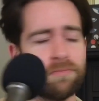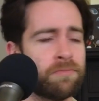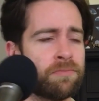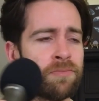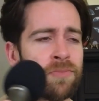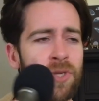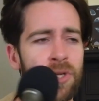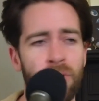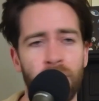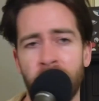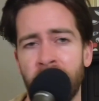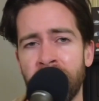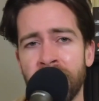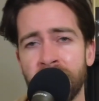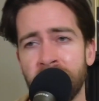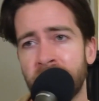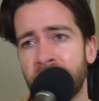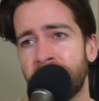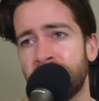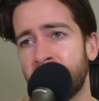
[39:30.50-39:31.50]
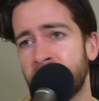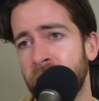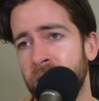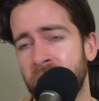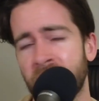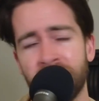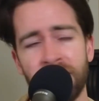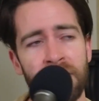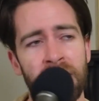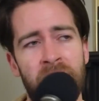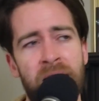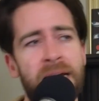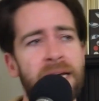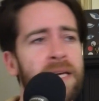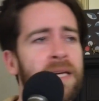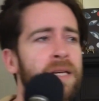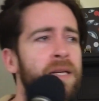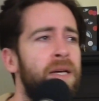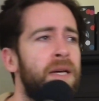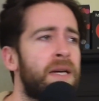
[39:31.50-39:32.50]
Go ahead and give a
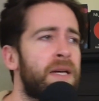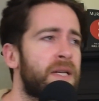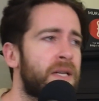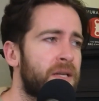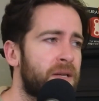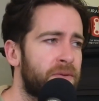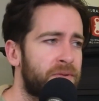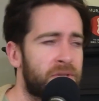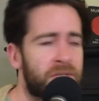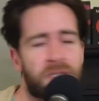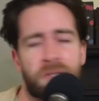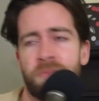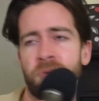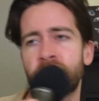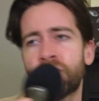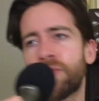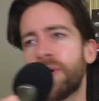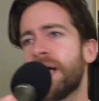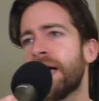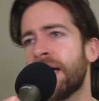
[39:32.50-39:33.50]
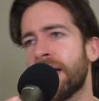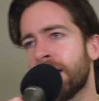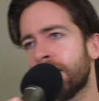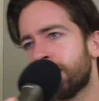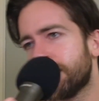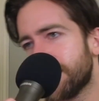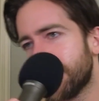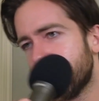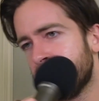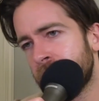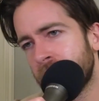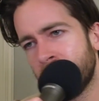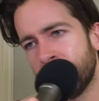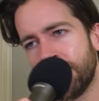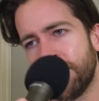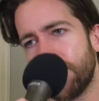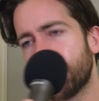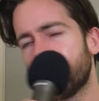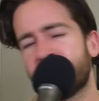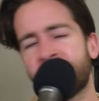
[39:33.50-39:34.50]
like, give a subscribe, the
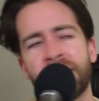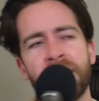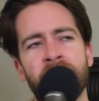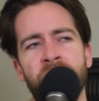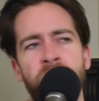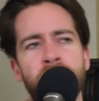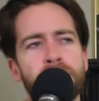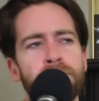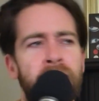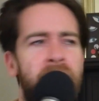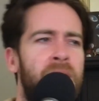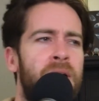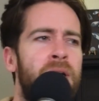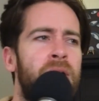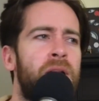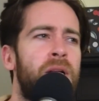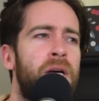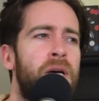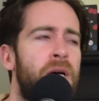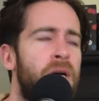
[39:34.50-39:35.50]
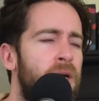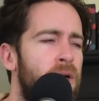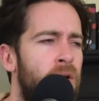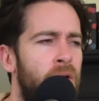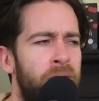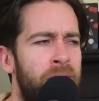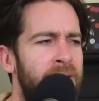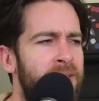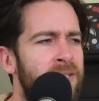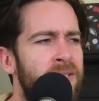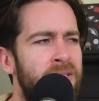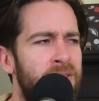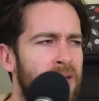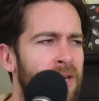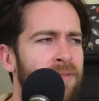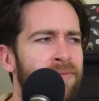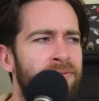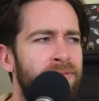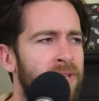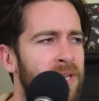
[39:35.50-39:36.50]
notification bell, all that
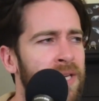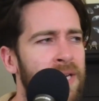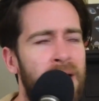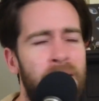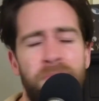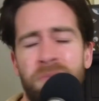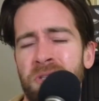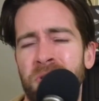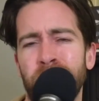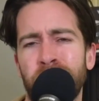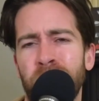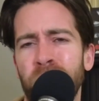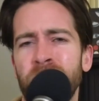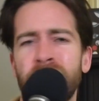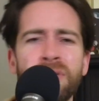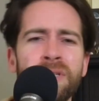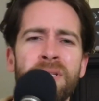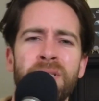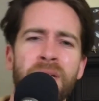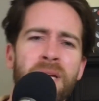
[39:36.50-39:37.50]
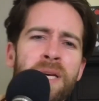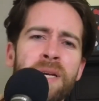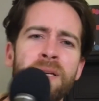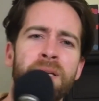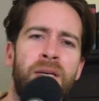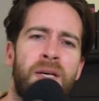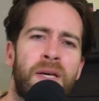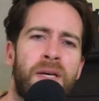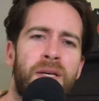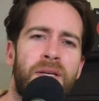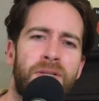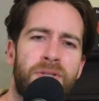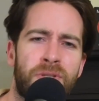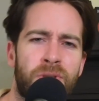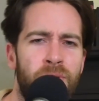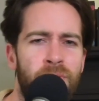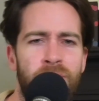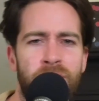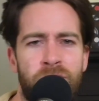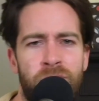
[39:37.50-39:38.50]
stuff that I'm supposed to say,
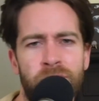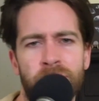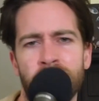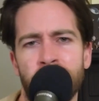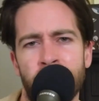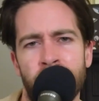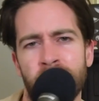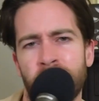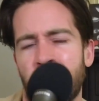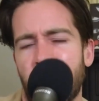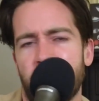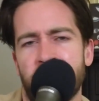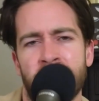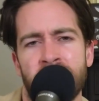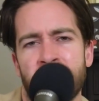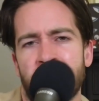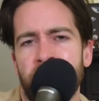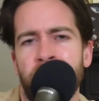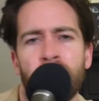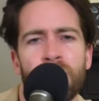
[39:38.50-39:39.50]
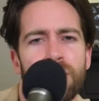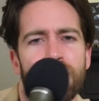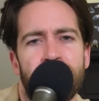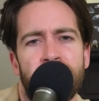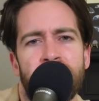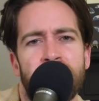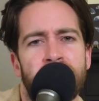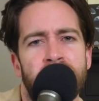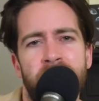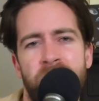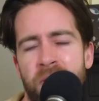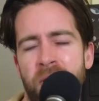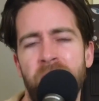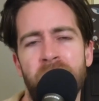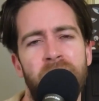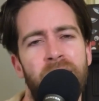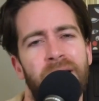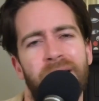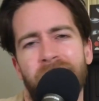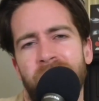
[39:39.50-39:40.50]
so that you'll watch more of this.
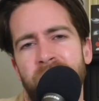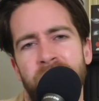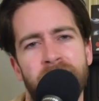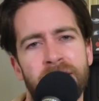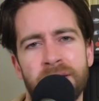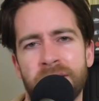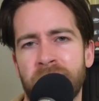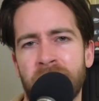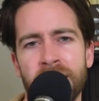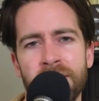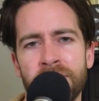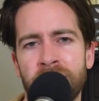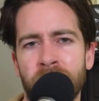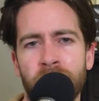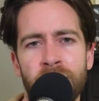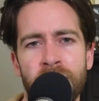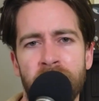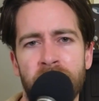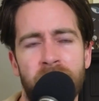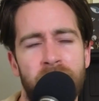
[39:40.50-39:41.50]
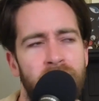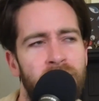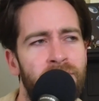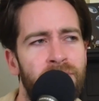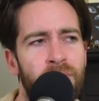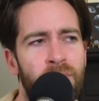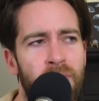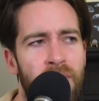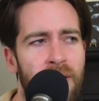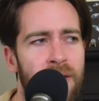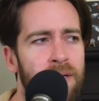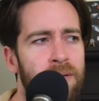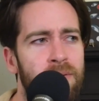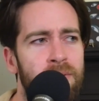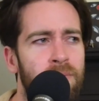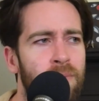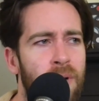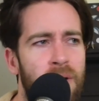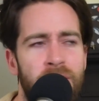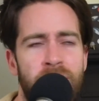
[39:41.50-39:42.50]
I just like doing it. If you like
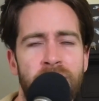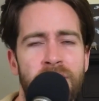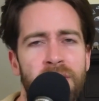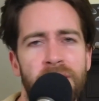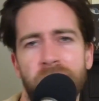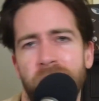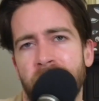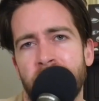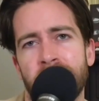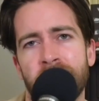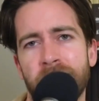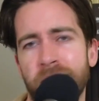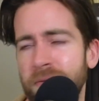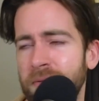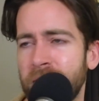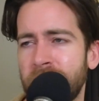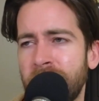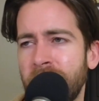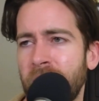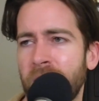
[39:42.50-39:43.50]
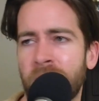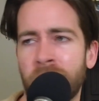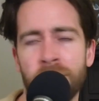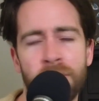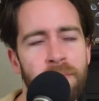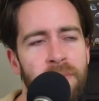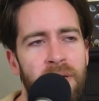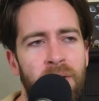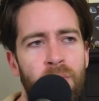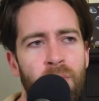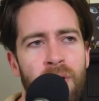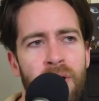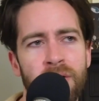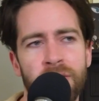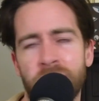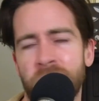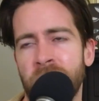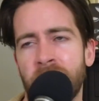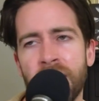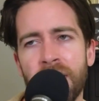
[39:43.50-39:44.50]
watching it, then yeah, come on back,
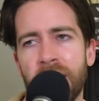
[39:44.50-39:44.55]
watch.